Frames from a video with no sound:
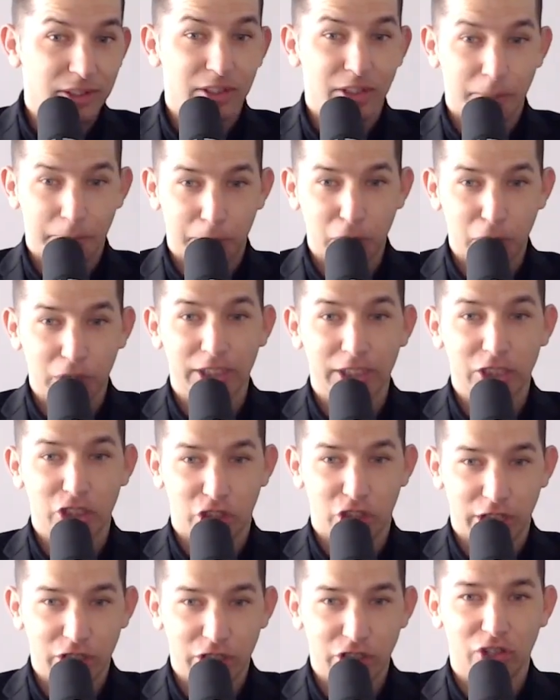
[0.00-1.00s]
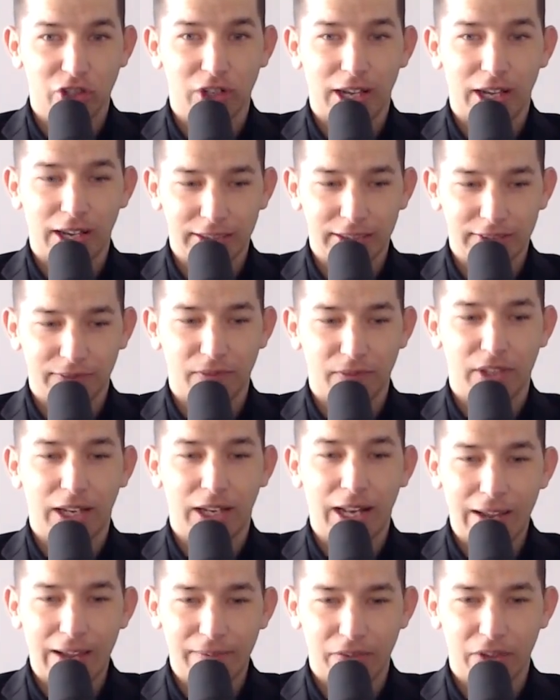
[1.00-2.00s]
The book that's changed your life
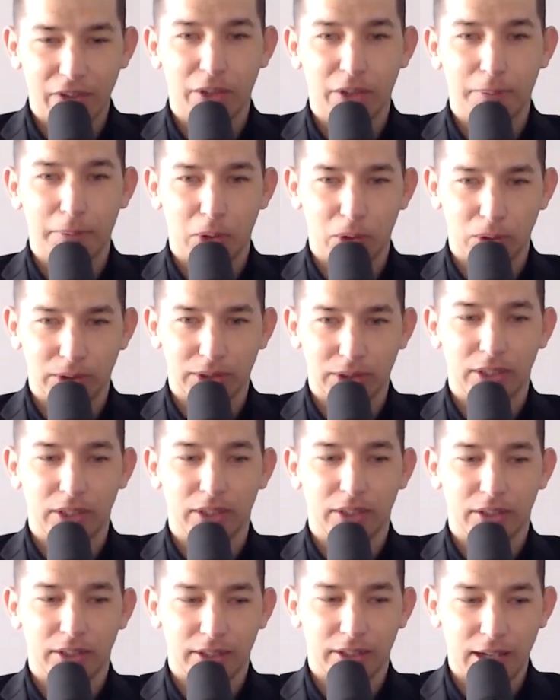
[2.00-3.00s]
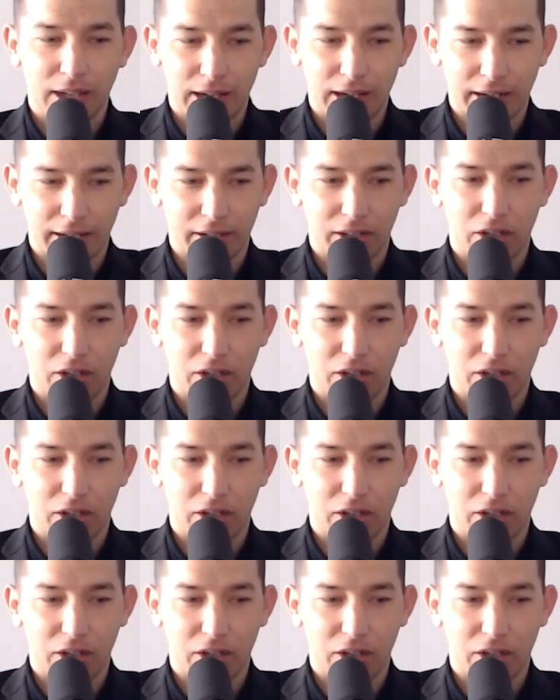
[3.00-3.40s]
life the most. Got yeah, it.